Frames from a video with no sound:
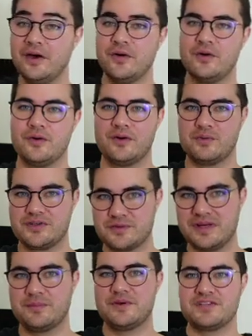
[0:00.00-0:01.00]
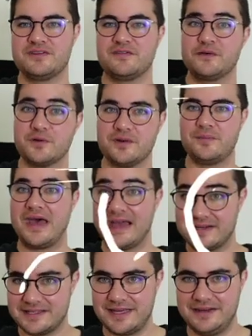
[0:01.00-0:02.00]
or which way to push it forward and back
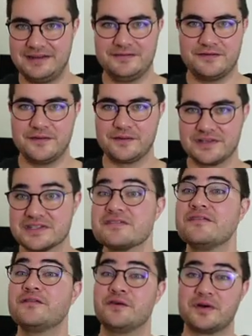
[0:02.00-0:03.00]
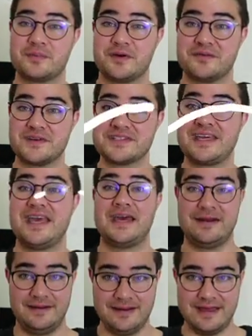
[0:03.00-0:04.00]
to get it in focus for a perfect
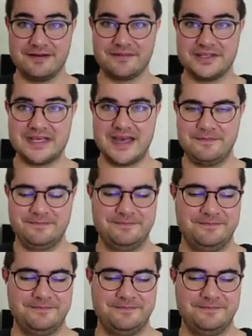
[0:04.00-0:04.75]
scan every time.